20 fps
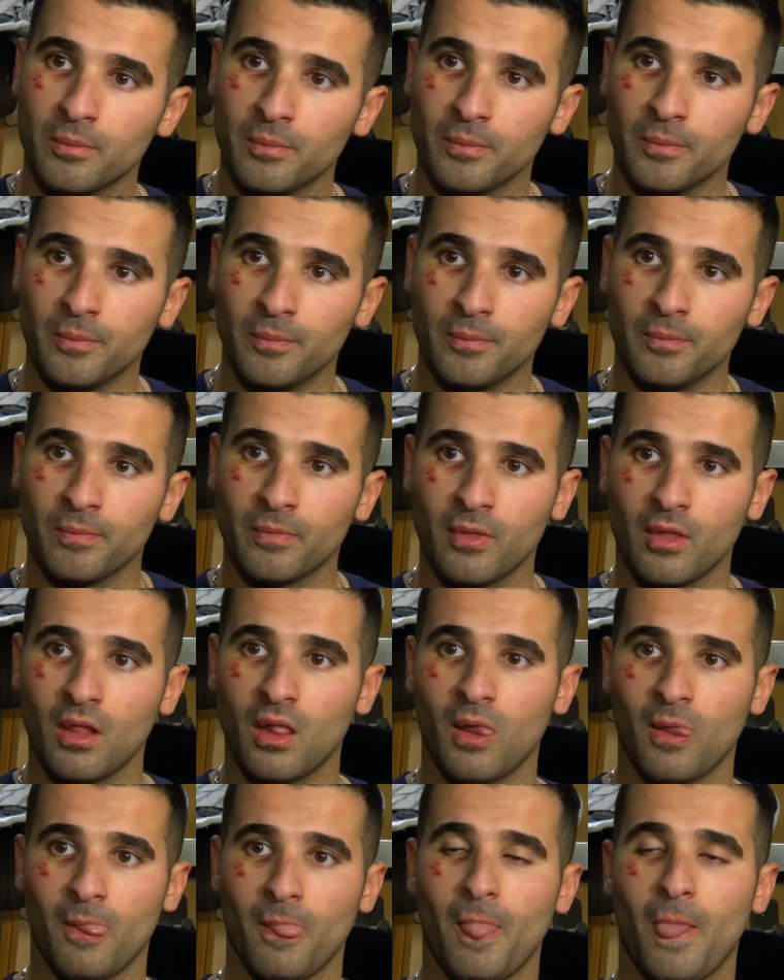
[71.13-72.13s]
maybe
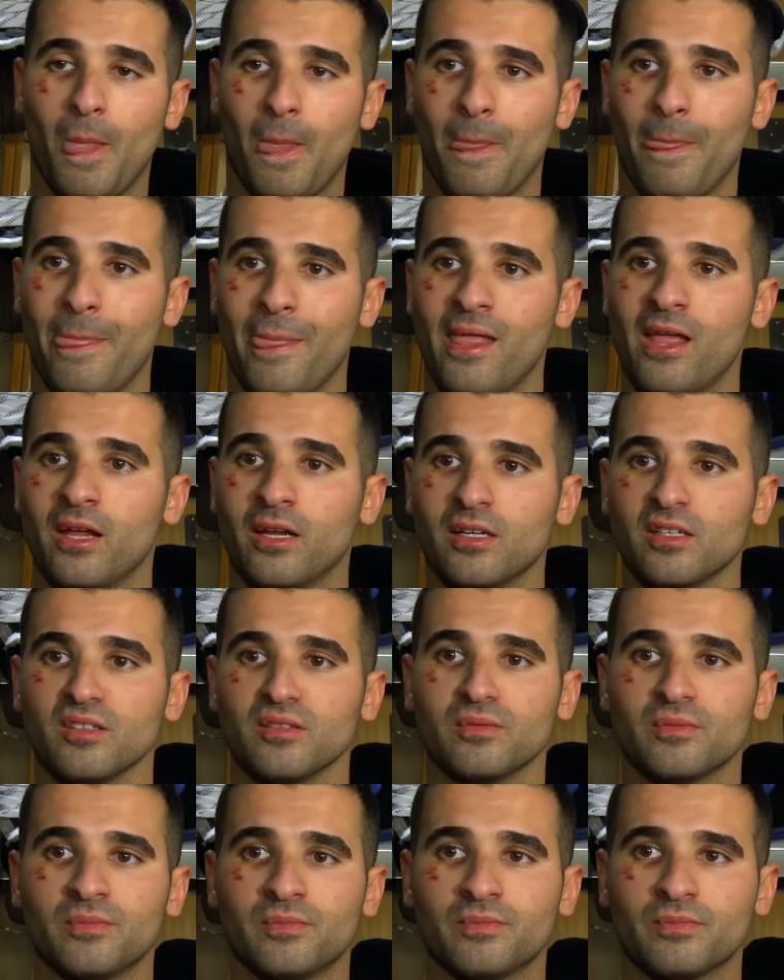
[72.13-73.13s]
mm-hmm. a result of
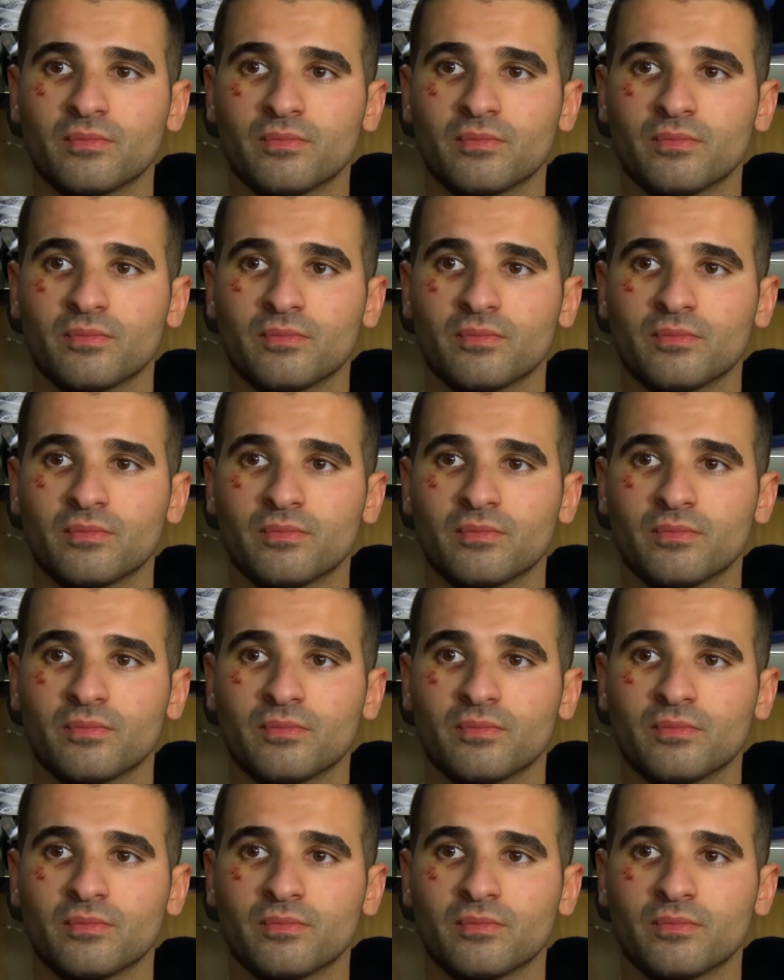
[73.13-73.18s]
you know,